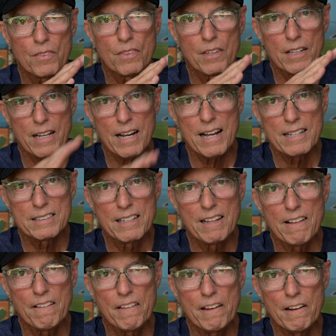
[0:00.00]
the guys
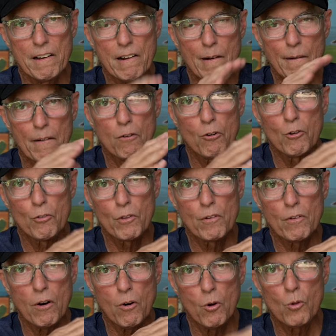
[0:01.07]
down there are going
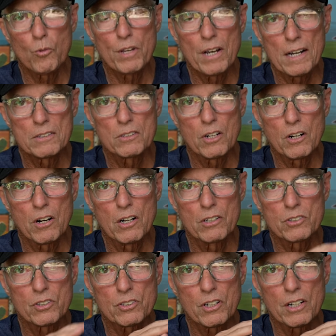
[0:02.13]
the whole nine
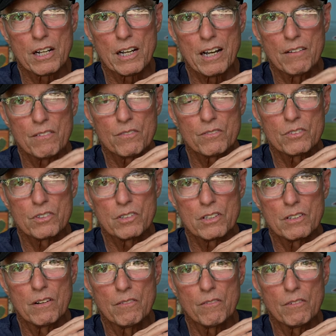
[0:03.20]
yards. They're going to have
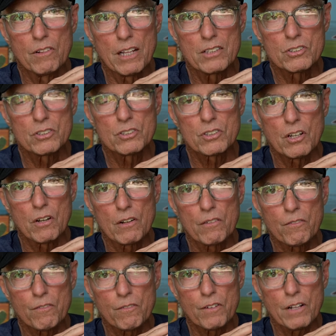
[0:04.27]
lessons on
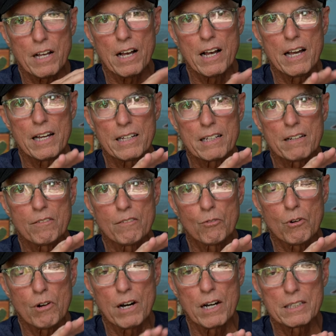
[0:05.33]
fly
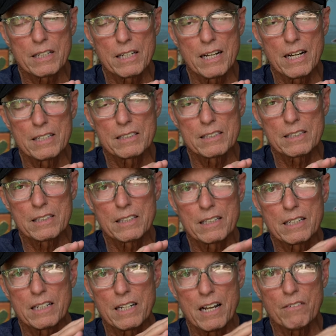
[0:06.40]
rod
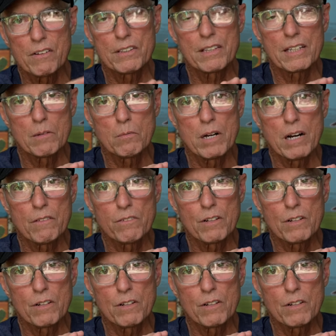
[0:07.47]
casting and everything about